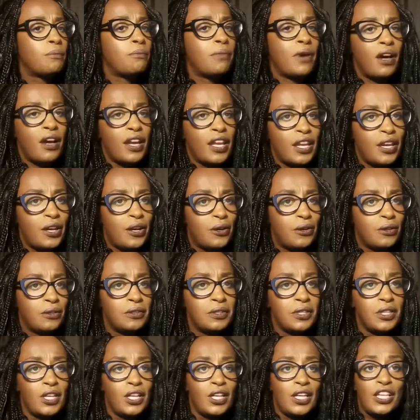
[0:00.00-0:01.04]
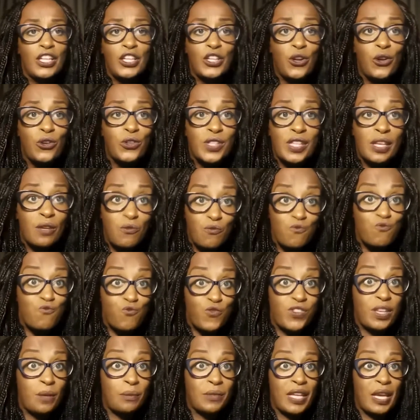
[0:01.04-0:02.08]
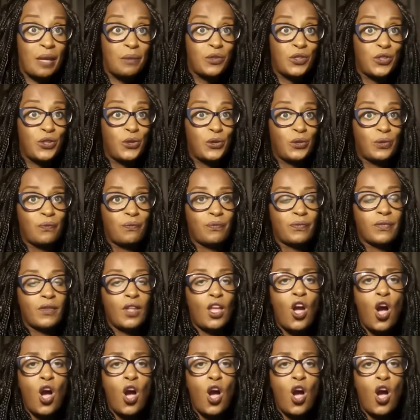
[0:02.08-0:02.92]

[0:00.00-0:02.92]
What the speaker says: bio, sometime soon.